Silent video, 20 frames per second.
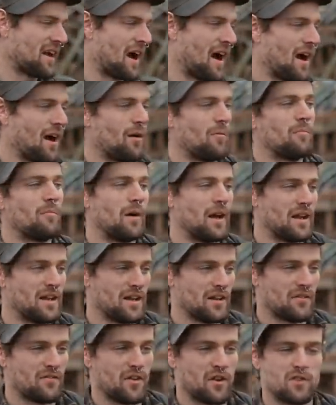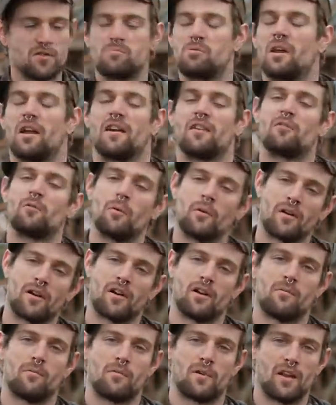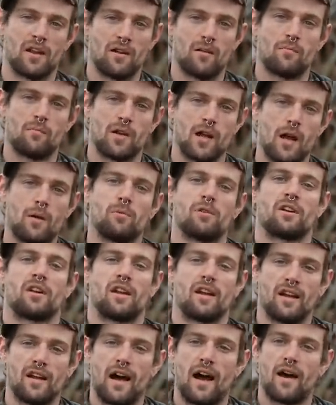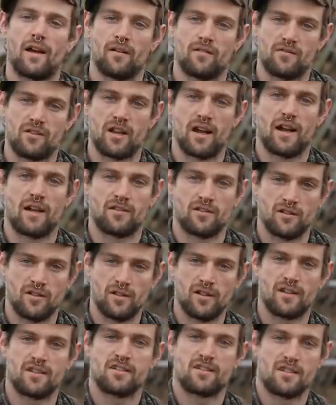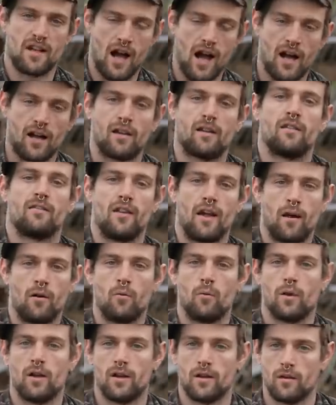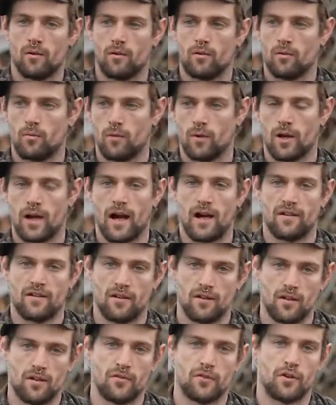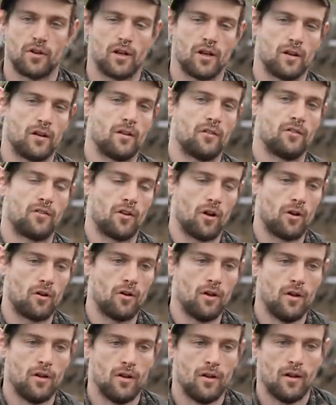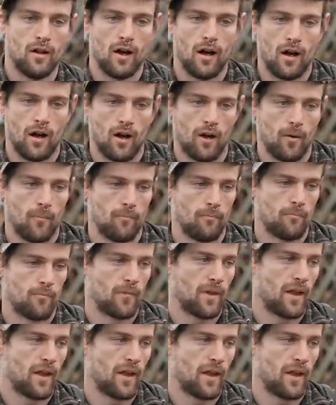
how many of those planks we were gonna be able to get out of the Angelique stock that we got delivered here. So we're